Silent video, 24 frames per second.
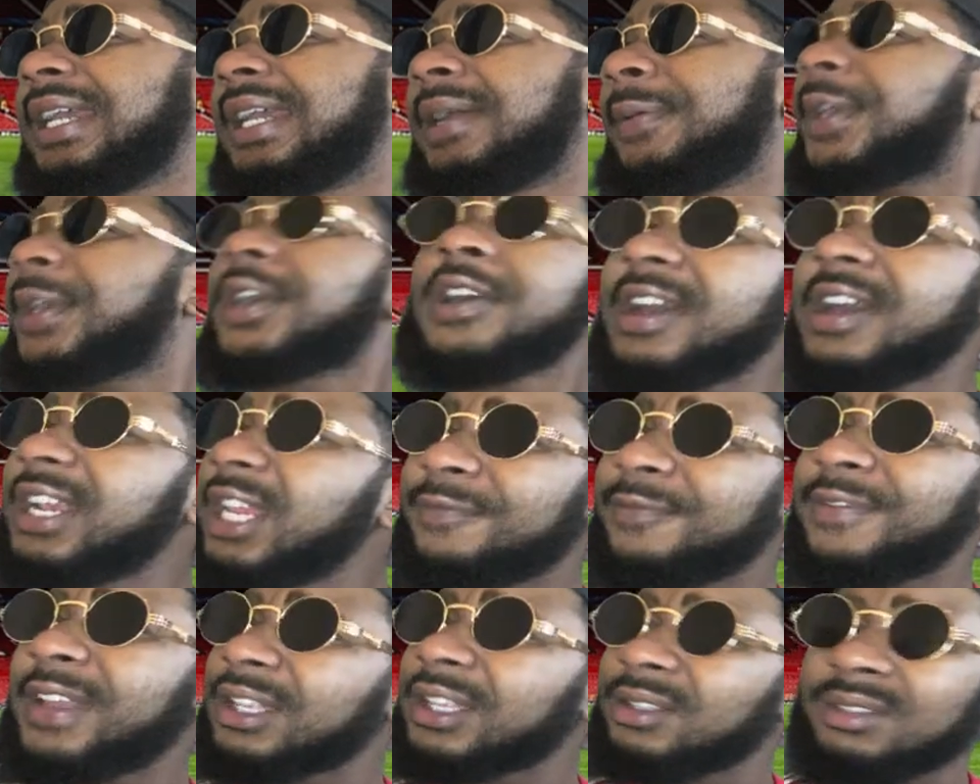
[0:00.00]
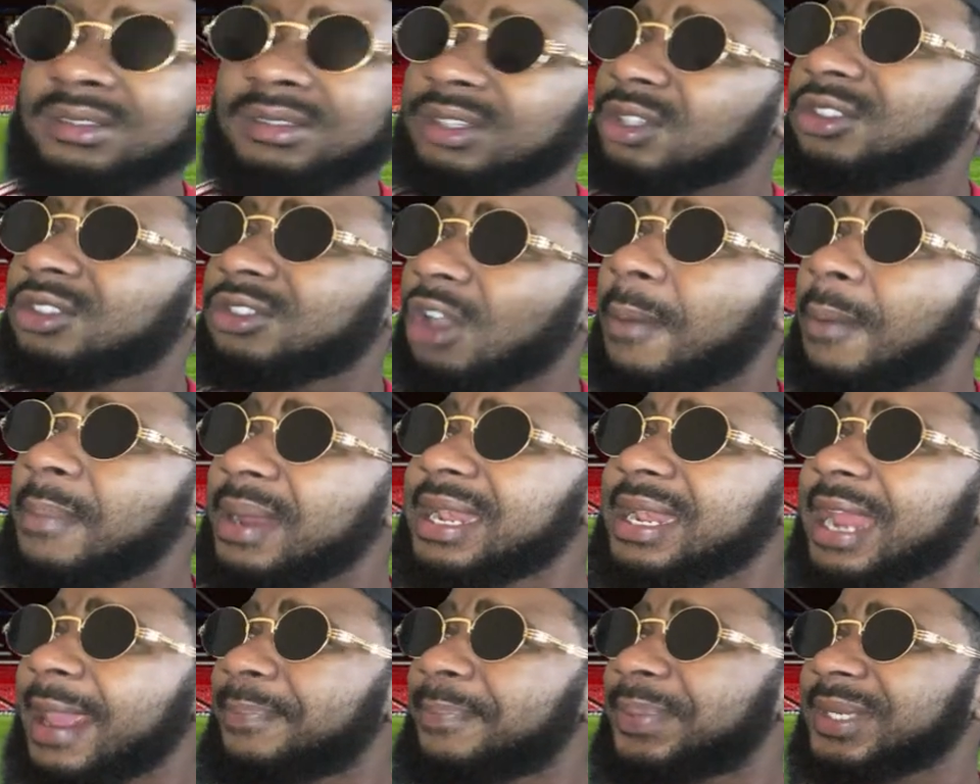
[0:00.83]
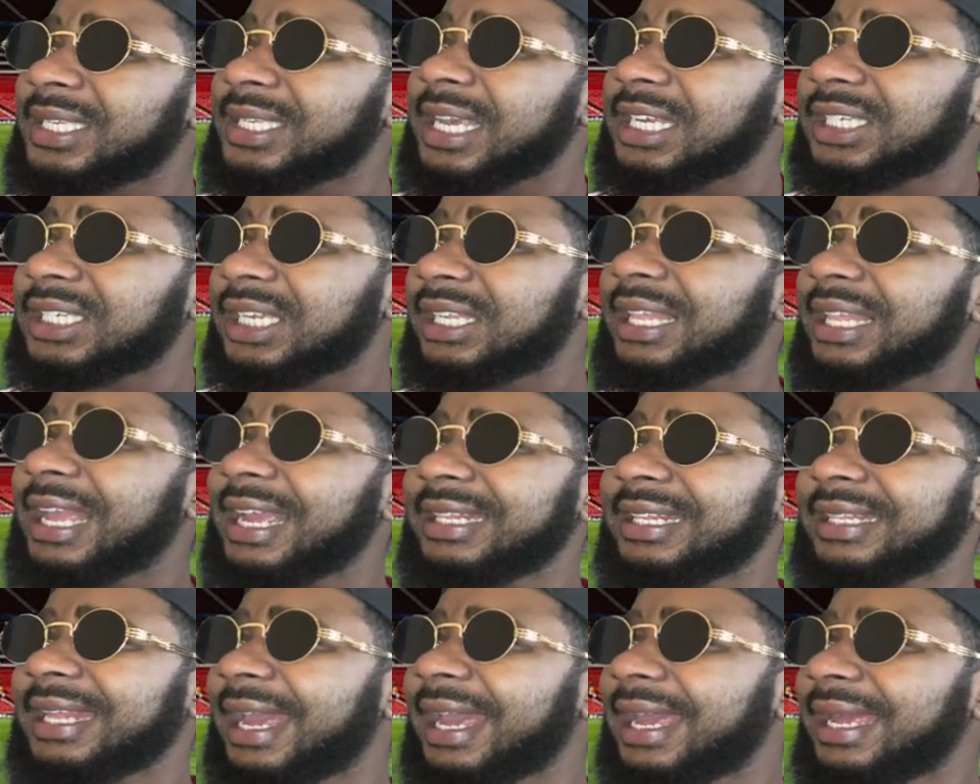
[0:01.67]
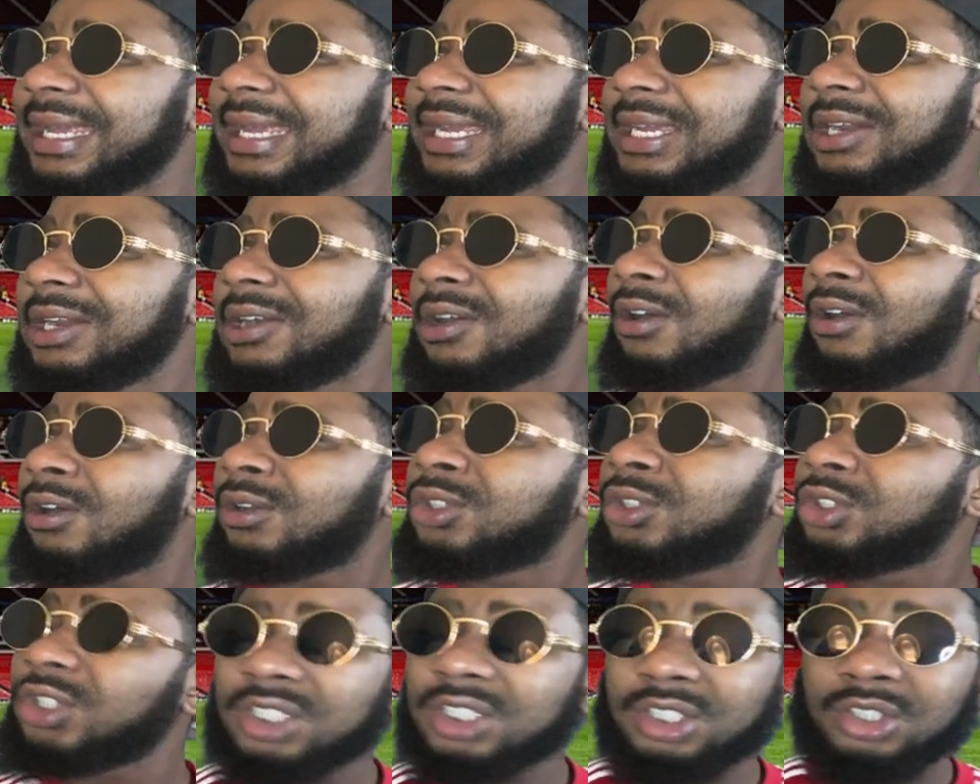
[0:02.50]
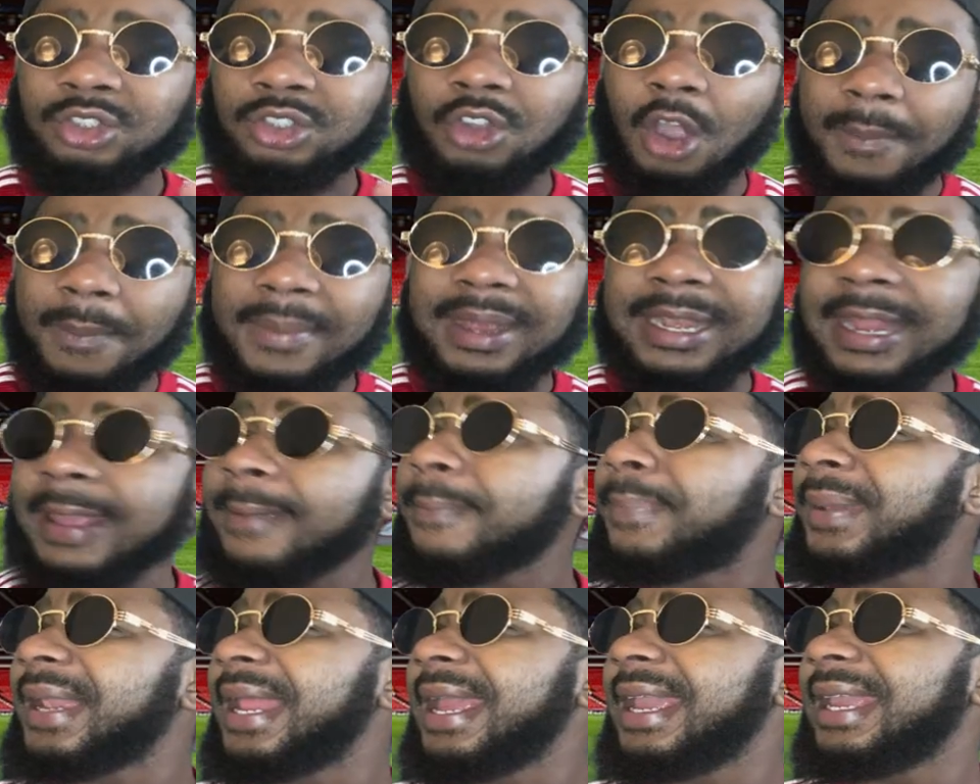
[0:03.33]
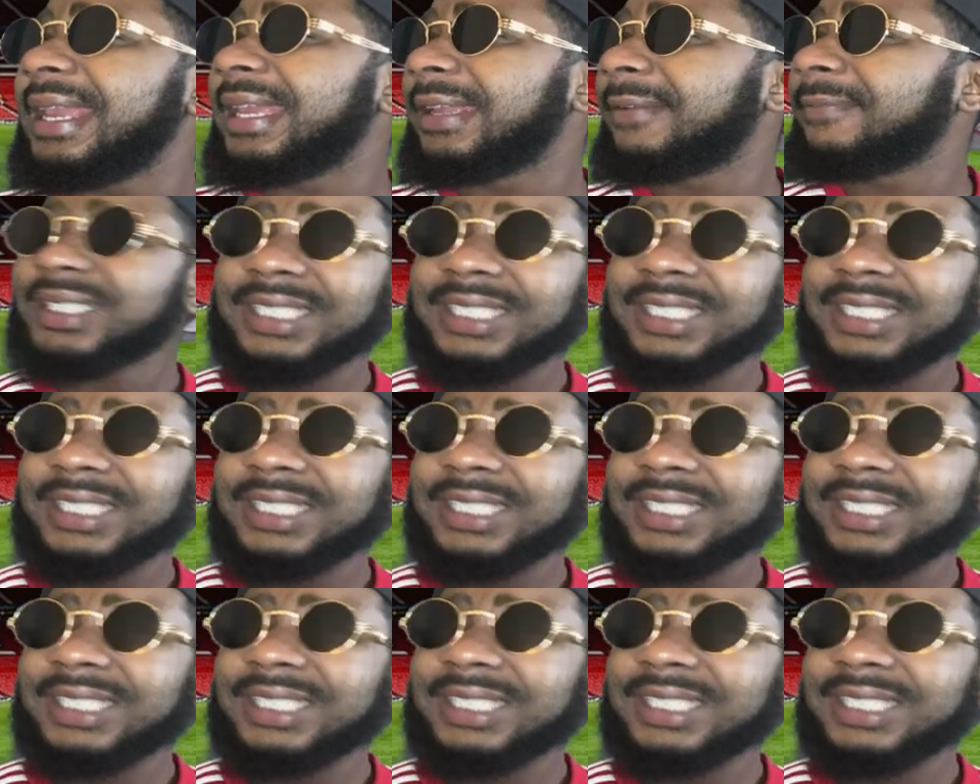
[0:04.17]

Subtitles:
We can't even dominate possession like that or just dominate play.